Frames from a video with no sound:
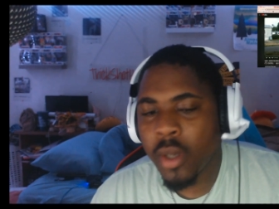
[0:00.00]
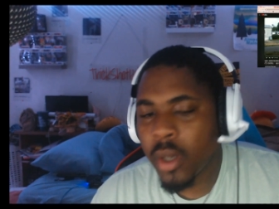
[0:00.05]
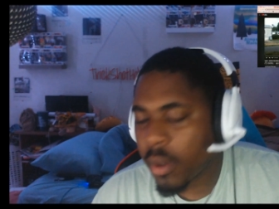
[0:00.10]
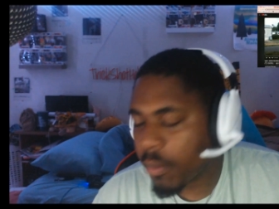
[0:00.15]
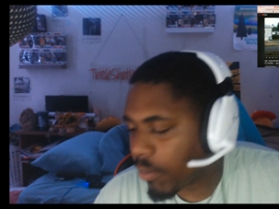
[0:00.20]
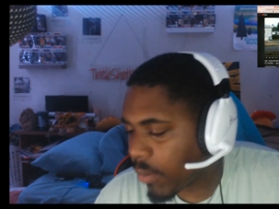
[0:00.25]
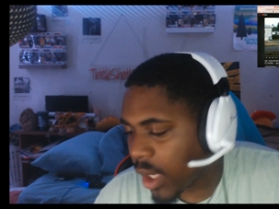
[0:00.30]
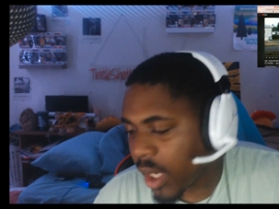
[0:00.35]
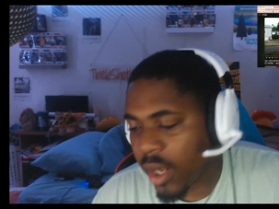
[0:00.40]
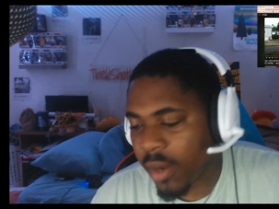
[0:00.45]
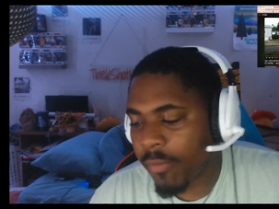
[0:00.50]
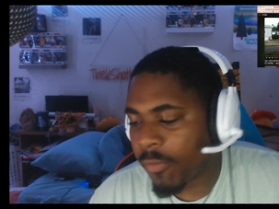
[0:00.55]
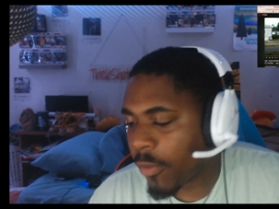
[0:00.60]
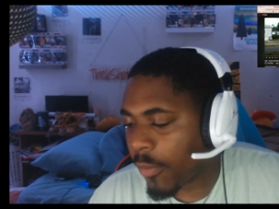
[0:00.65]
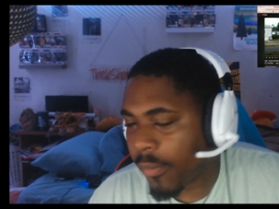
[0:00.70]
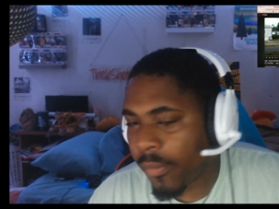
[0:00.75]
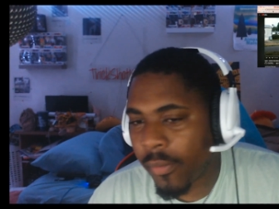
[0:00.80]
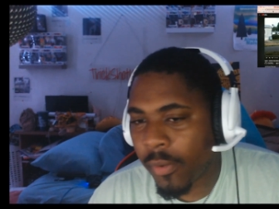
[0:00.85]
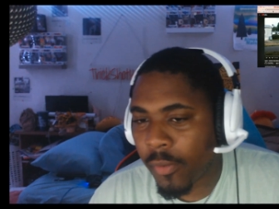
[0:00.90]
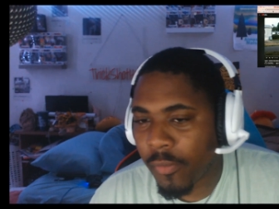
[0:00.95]
Man, from,
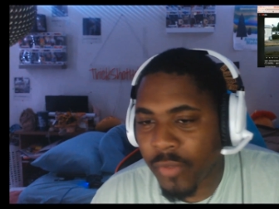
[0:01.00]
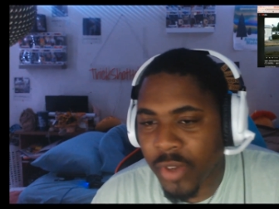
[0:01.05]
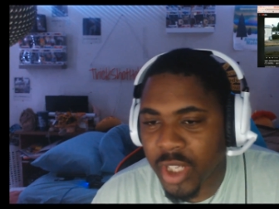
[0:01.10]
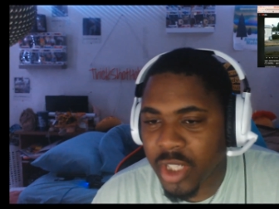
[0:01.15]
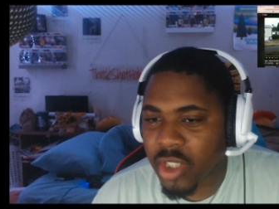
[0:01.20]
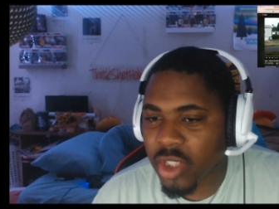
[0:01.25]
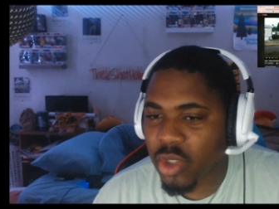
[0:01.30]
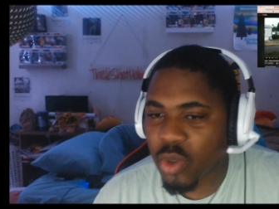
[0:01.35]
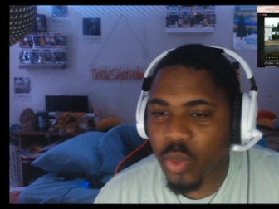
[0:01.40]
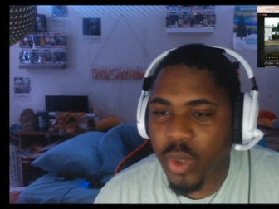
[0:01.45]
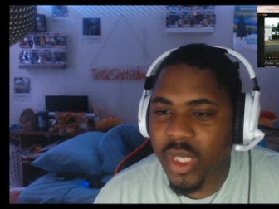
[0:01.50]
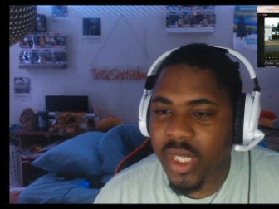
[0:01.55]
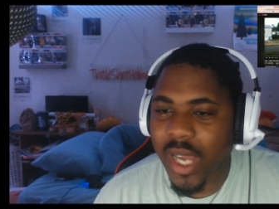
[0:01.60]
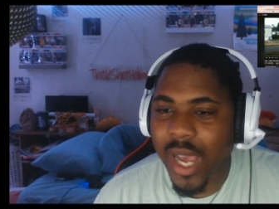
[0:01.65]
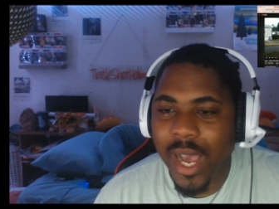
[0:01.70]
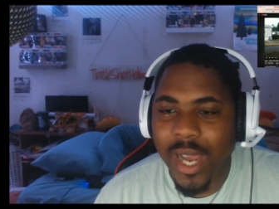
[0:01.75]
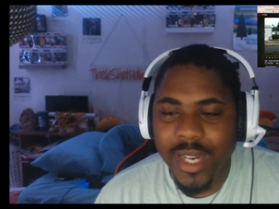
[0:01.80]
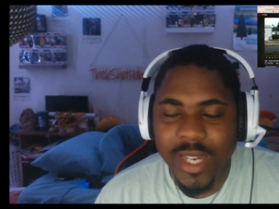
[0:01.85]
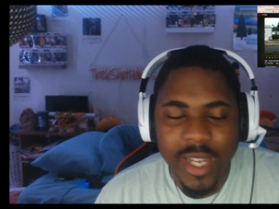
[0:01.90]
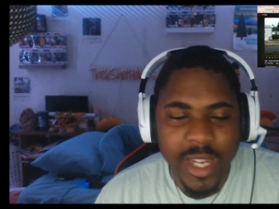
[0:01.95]
from features with
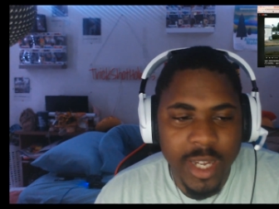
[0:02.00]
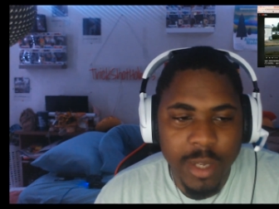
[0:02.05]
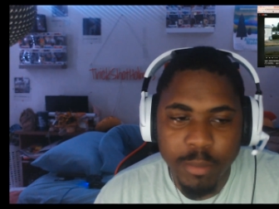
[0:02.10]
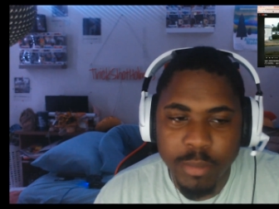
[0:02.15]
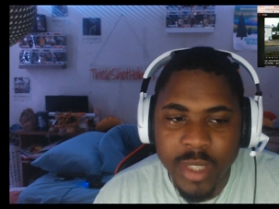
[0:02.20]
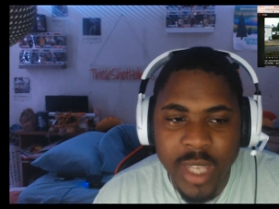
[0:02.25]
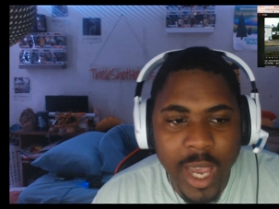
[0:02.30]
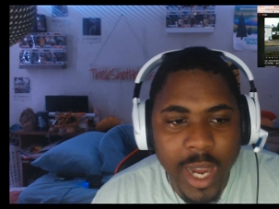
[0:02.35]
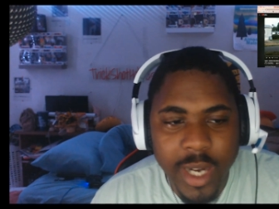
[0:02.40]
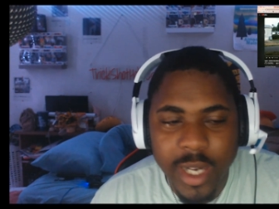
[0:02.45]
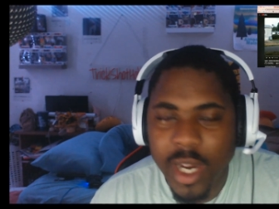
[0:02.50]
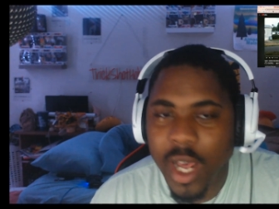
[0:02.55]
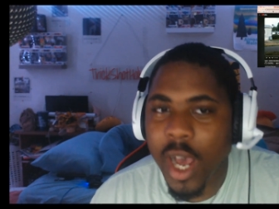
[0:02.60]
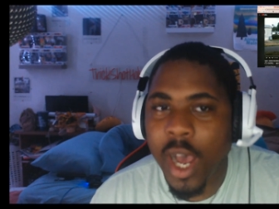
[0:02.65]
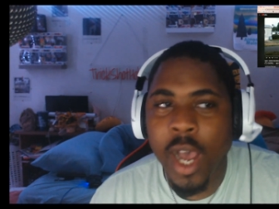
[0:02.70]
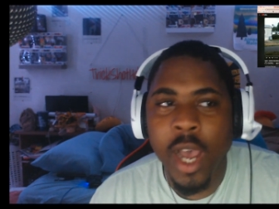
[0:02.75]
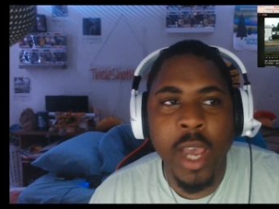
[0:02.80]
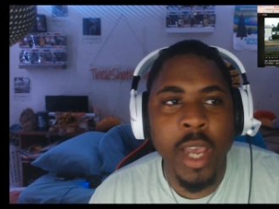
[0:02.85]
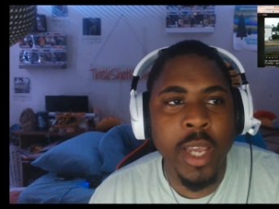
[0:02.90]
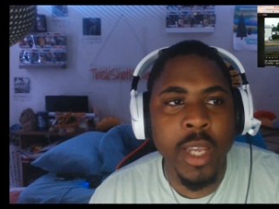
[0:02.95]
goddamn Tech
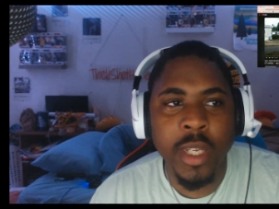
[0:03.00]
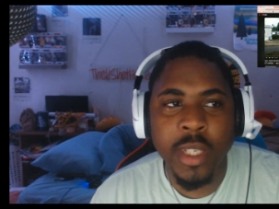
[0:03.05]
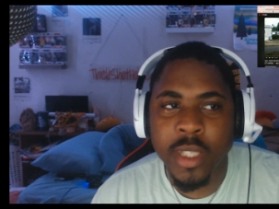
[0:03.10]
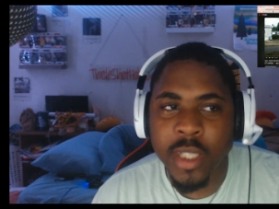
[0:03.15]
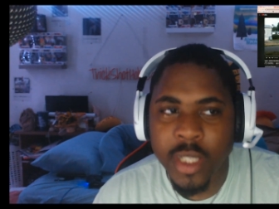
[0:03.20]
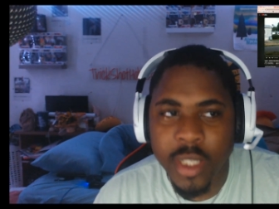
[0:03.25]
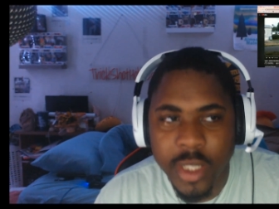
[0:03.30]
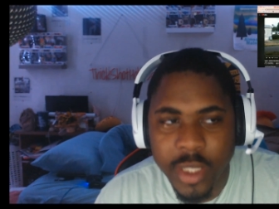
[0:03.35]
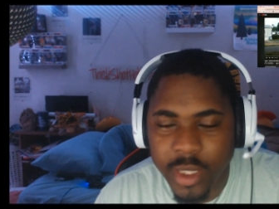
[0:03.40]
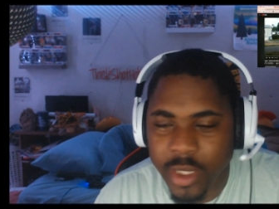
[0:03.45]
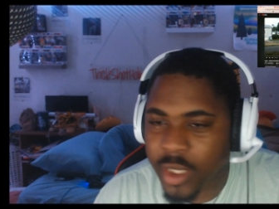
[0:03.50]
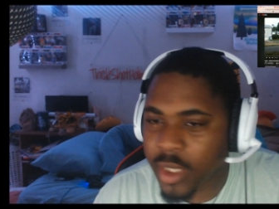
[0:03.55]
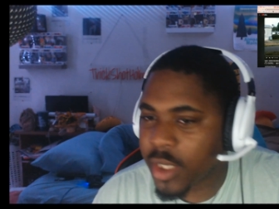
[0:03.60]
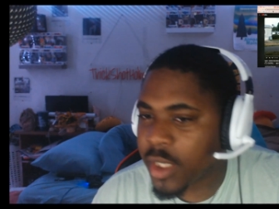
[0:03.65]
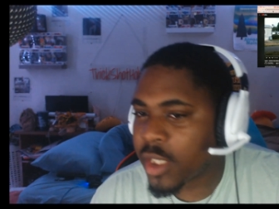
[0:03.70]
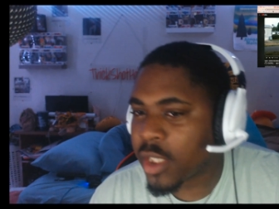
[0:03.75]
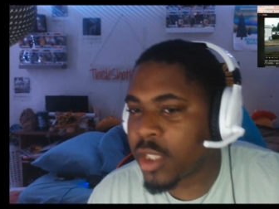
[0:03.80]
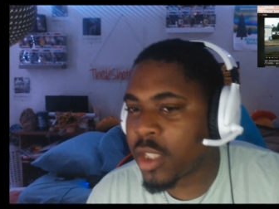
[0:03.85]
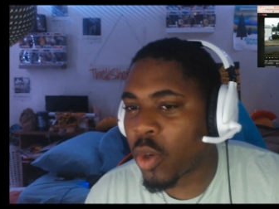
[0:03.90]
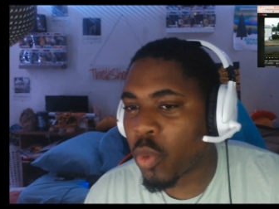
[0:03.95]
N9ne to, to,
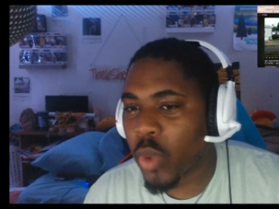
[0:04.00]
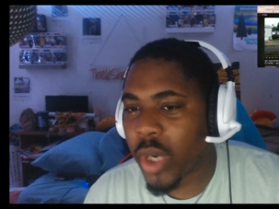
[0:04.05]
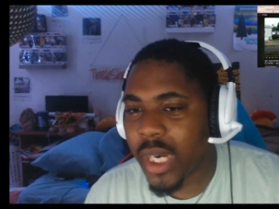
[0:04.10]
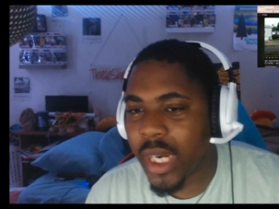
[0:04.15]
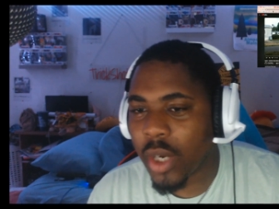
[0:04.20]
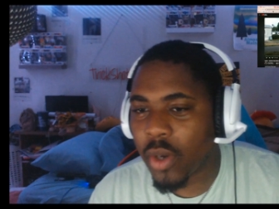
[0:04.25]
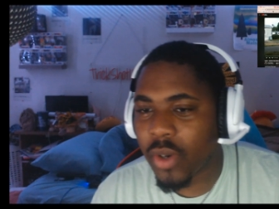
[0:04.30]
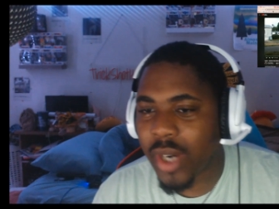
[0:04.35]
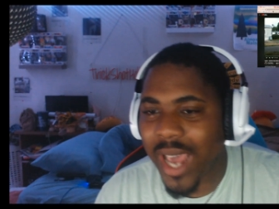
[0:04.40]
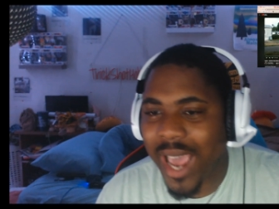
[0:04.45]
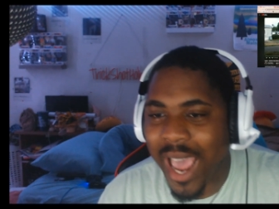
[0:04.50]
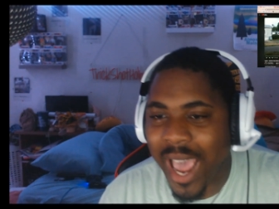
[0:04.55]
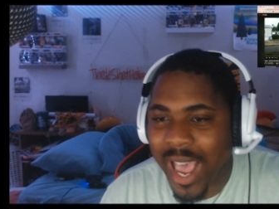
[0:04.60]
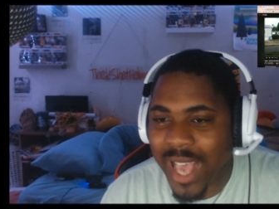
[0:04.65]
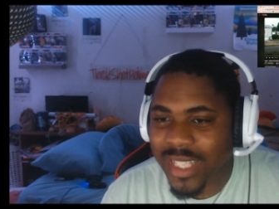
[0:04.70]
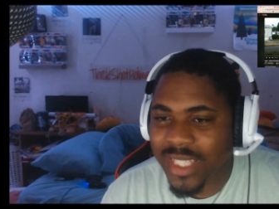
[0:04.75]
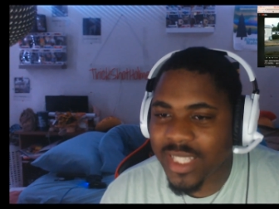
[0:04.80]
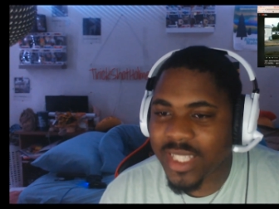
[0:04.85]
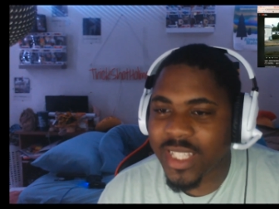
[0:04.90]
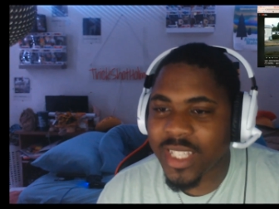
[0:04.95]
to, to Rico
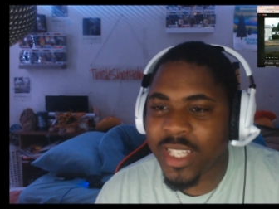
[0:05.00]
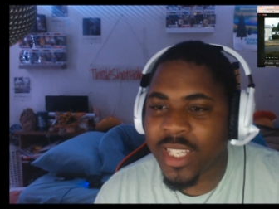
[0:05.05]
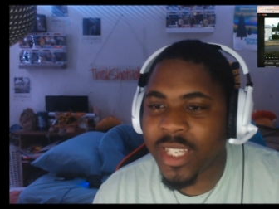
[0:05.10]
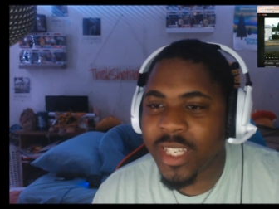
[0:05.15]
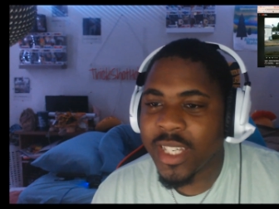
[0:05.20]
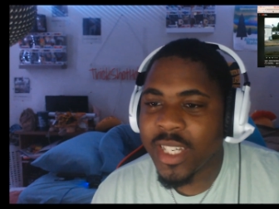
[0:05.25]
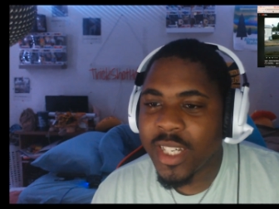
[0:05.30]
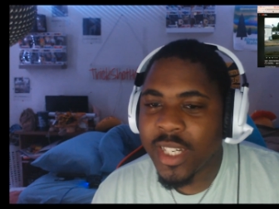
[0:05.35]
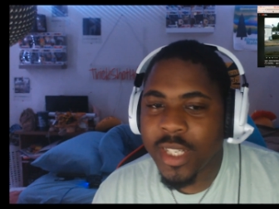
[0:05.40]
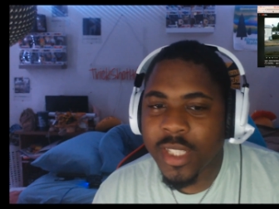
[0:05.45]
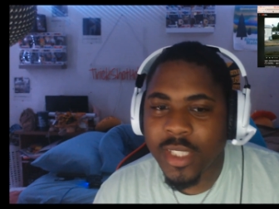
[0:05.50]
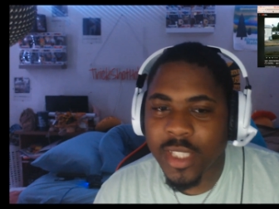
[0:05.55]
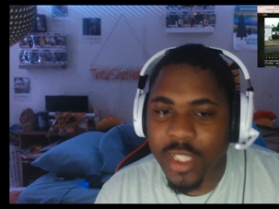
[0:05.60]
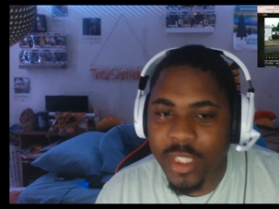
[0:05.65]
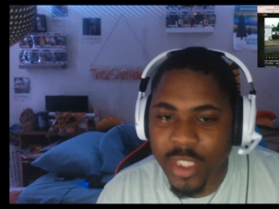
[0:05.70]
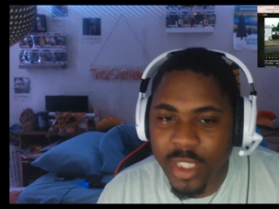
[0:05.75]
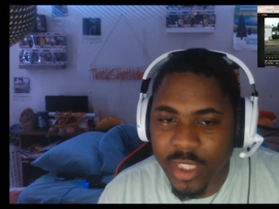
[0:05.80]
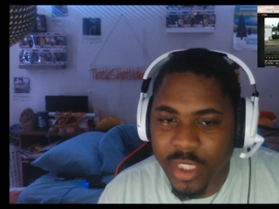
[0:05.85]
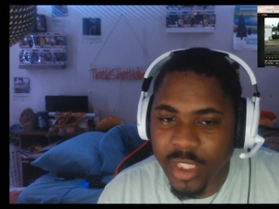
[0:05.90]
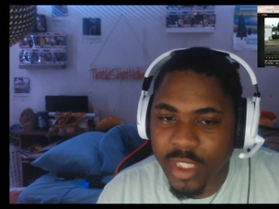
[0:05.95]
Nasty to,
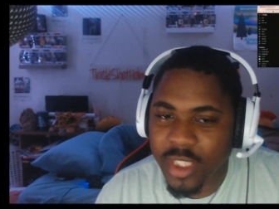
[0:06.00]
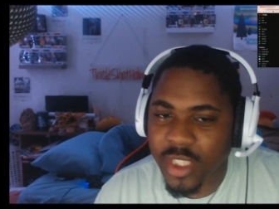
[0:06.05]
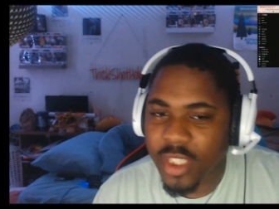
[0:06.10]
to, to,